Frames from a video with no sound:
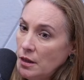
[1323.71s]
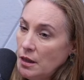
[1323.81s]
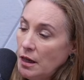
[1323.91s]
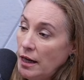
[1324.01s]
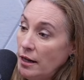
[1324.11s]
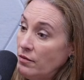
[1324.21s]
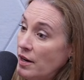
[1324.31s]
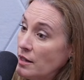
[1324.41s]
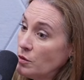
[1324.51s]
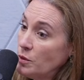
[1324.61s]
Uh, and in
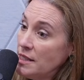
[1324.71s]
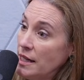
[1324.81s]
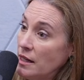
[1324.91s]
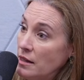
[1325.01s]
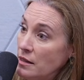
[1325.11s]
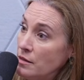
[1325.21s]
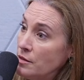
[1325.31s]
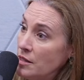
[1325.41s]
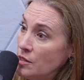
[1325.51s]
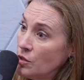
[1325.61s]
fact, Louisiana
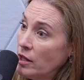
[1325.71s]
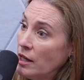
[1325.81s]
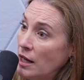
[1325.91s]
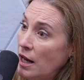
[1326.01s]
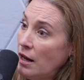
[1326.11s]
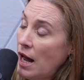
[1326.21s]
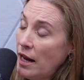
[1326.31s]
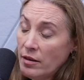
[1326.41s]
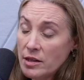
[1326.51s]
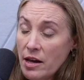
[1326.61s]
is is looking at
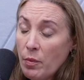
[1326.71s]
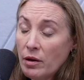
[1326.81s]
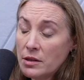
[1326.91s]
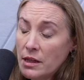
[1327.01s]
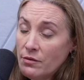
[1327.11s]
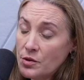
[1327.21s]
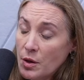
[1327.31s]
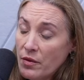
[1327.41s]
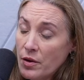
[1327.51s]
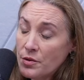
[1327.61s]
adding the death penalty for
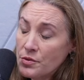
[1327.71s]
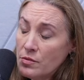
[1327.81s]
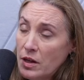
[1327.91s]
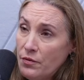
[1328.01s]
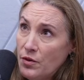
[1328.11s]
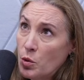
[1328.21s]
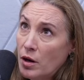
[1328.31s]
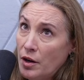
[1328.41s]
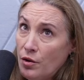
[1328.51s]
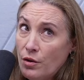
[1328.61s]
some of those if you
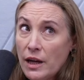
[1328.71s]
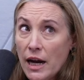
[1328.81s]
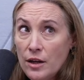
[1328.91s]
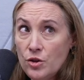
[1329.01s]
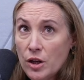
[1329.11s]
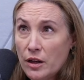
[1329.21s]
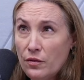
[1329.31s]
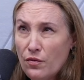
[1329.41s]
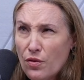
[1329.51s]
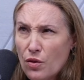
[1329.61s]
are under the age
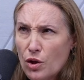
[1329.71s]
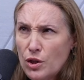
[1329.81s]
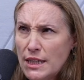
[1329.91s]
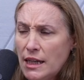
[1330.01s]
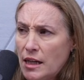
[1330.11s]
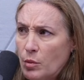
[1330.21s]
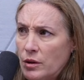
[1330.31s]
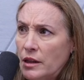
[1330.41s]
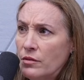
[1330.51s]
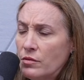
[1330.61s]
of thirteen, I
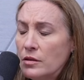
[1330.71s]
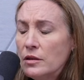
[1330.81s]
believe.